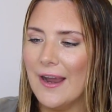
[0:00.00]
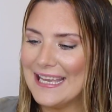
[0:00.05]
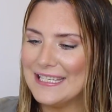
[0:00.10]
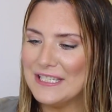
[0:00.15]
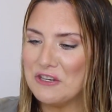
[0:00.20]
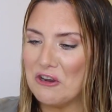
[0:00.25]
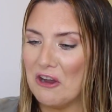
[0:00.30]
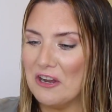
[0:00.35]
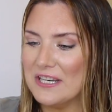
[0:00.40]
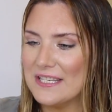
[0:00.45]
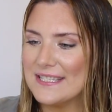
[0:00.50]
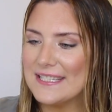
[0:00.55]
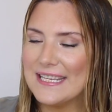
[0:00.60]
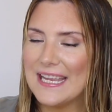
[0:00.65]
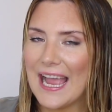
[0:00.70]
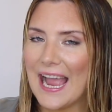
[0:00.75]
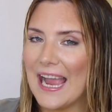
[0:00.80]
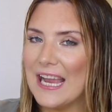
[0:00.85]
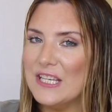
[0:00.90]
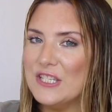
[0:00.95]
and
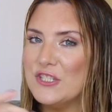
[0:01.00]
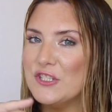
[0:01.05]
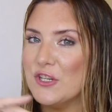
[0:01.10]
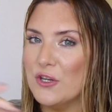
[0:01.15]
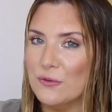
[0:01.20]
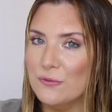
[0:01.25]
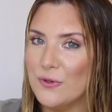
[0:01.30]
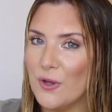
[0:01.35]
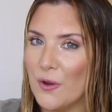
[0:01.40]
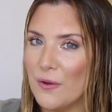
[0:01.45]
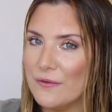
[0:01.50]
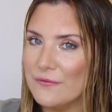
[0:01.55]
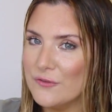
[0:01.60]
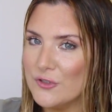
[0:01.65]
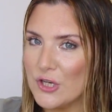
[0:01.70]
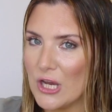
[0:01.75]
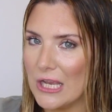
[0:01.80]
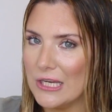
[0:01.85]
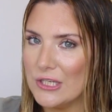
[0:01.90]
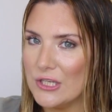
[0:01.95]
honestly I don't know if
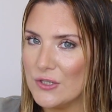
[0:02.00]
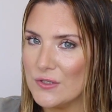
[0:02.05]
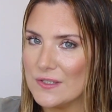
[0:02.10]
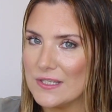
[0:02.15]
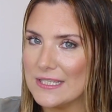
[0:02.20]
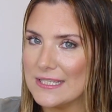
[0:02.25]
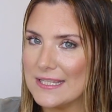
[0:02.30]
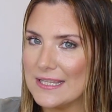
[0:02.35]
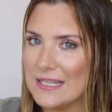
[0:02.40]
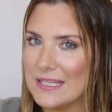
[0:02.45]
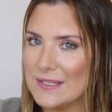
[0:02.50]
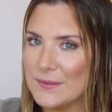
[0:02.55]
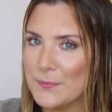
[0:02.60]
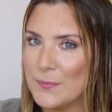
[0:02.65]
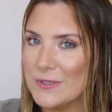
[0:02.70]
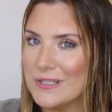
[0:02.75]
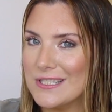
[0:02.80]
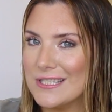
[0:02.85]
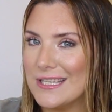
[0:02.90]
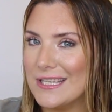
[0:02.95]
Jen uses
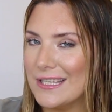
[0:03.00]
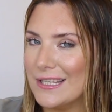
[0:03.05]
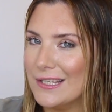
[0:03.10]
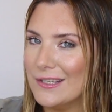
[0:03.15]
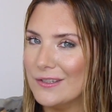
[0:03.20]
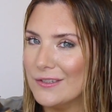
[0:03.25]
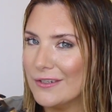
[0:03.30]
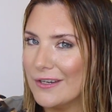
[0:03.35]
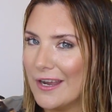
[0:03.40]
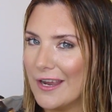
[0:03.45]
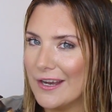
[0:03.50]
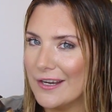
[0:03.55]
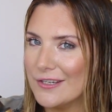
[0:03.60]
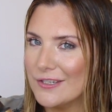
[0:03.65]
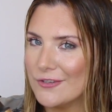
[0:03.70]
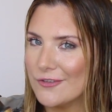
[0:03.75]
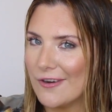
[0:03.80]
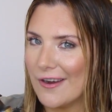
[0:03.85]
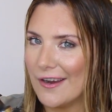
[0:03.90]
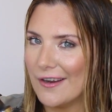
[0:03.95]
this particular
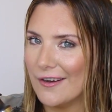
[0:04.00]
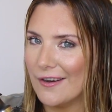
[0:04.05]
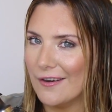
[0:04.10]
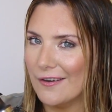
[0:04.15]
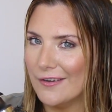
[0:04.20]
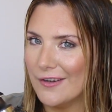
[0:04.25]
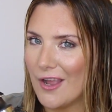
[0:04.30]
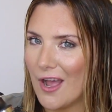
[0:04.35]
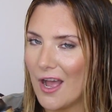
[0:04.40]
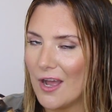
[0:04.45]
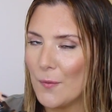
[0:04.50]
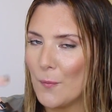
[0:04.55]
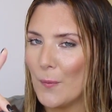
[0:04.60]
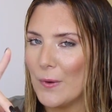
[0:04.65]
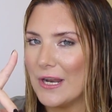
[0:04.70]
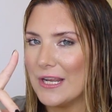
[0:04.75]
hair dryer or not.